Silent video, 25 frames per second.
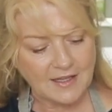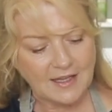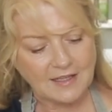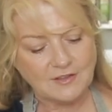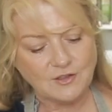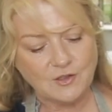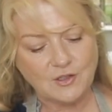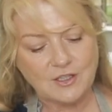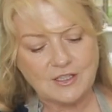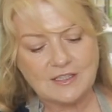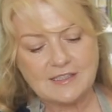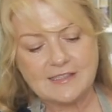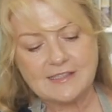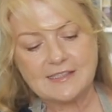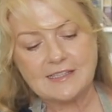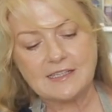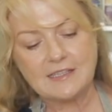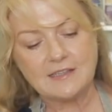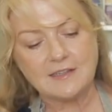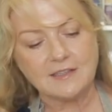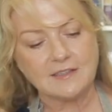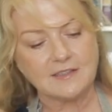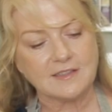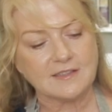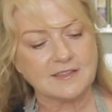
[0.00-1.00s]
and you can see
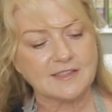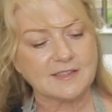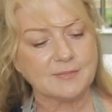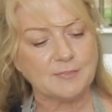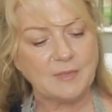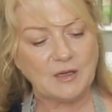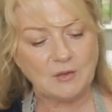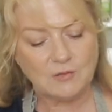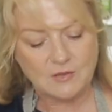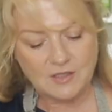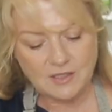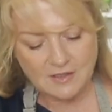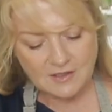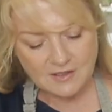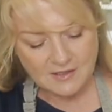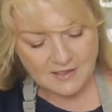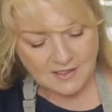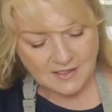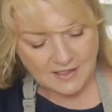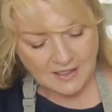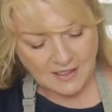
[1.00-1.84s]
that it's melted.